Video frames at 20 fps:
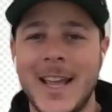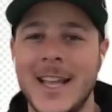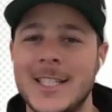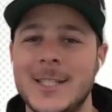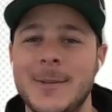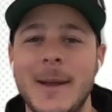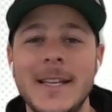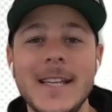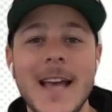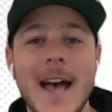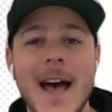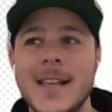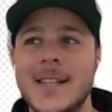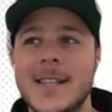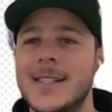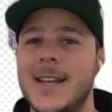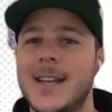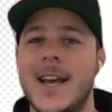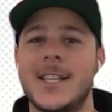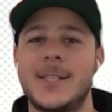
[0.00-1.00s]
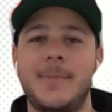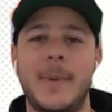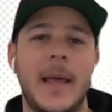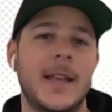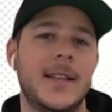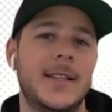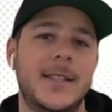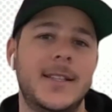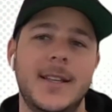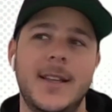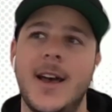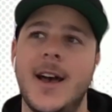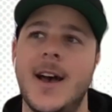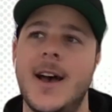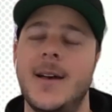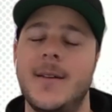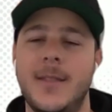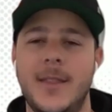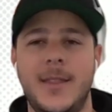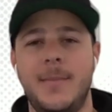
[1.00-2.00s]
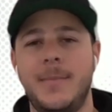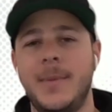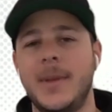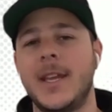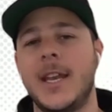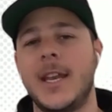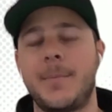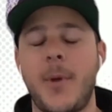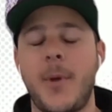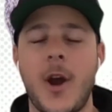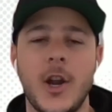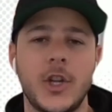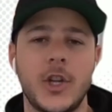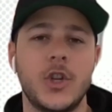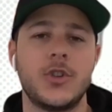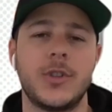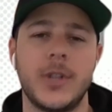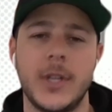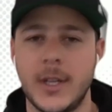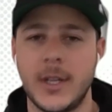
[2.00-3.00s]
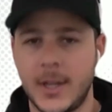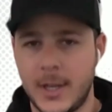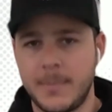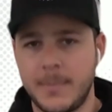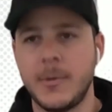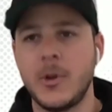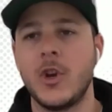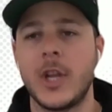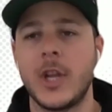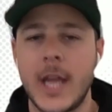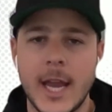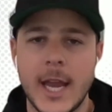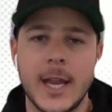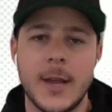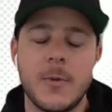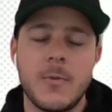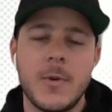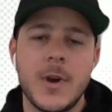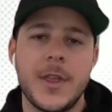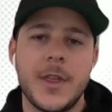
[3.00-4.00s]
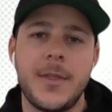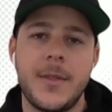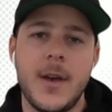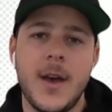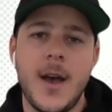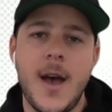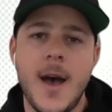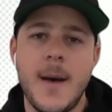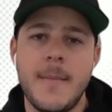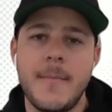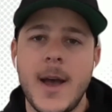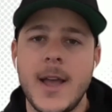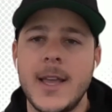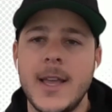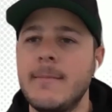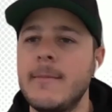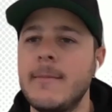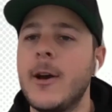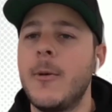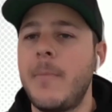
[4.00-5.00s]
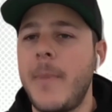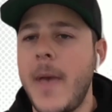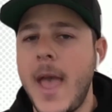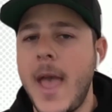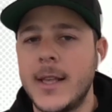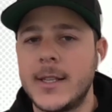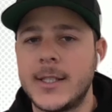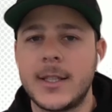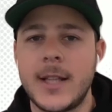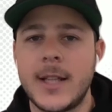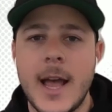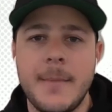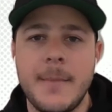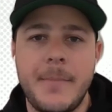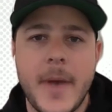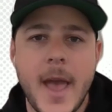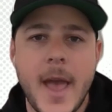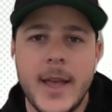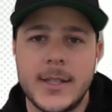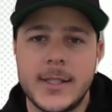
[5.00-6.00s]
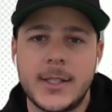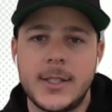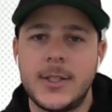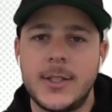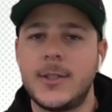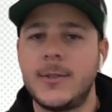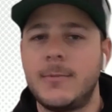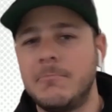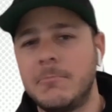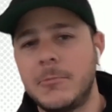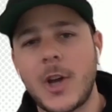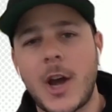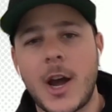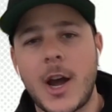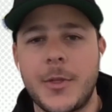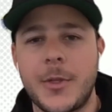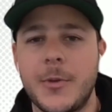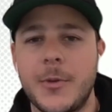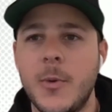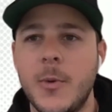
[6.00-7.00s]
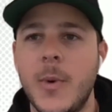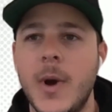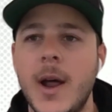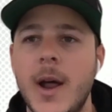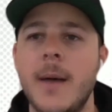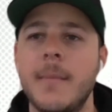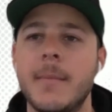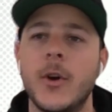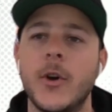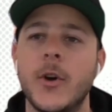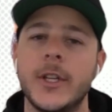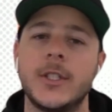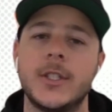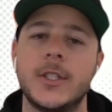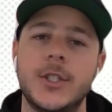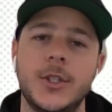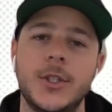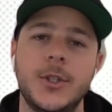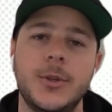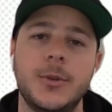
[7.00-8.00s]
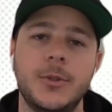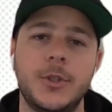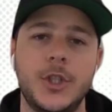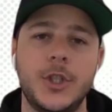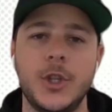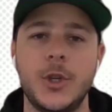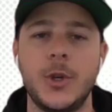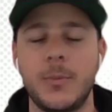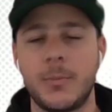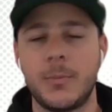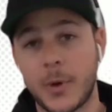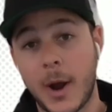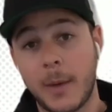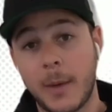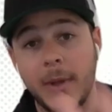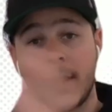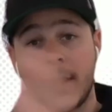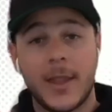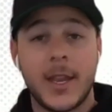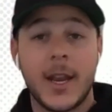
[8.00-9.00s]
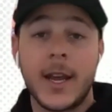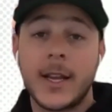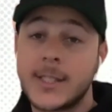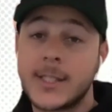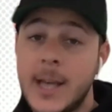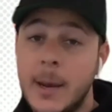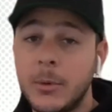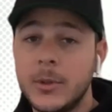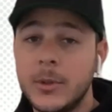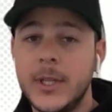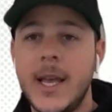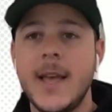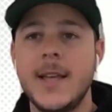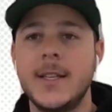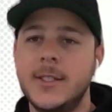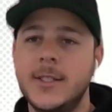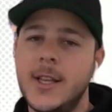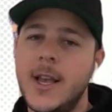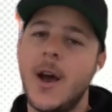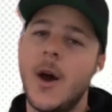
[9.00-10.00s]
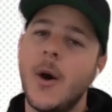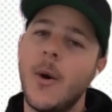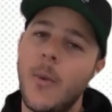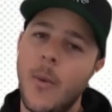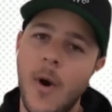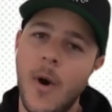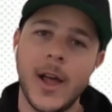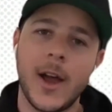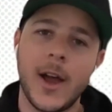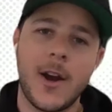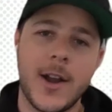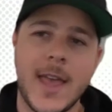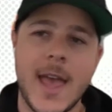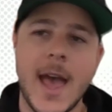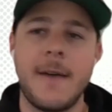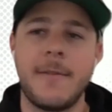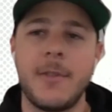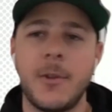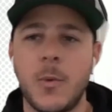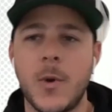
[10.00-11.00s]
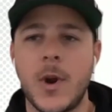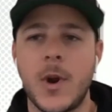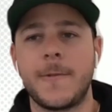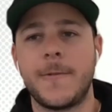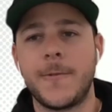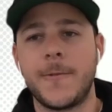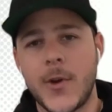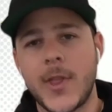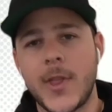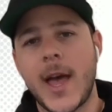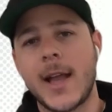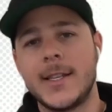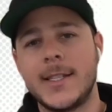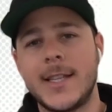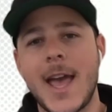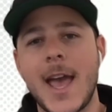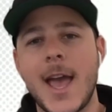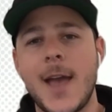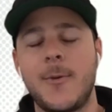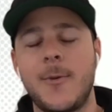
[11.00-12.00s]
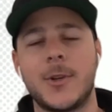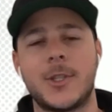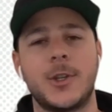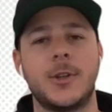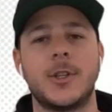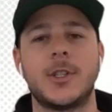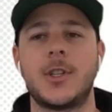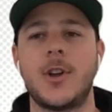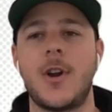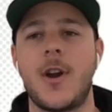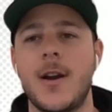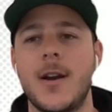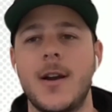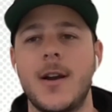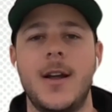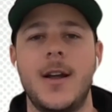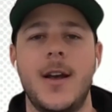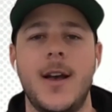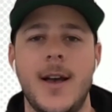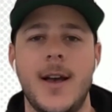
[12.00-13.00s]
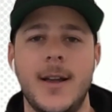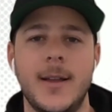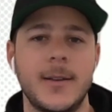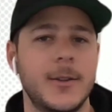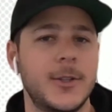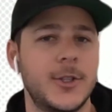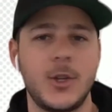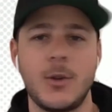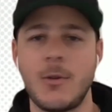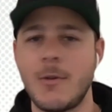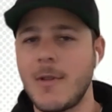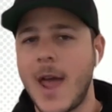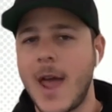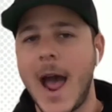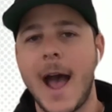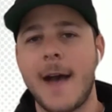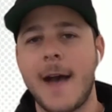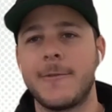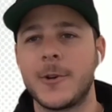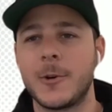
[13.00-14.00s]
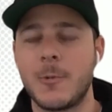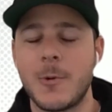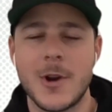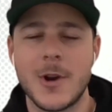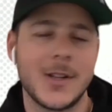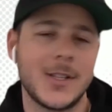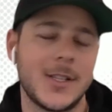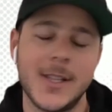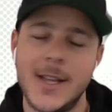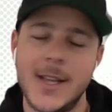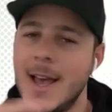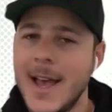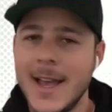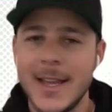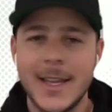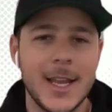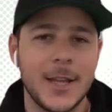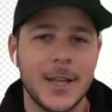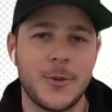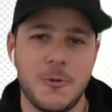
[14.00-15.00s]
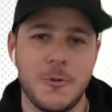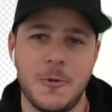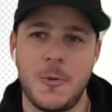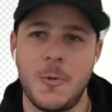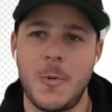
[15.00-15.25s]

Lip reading: I get to my desk. I spend the beginning part usually communicating with my email base, client base, talk through what I'm going to do probably in the next couple days while I already have the work for that day, which I'll start soon afterwards. Get through the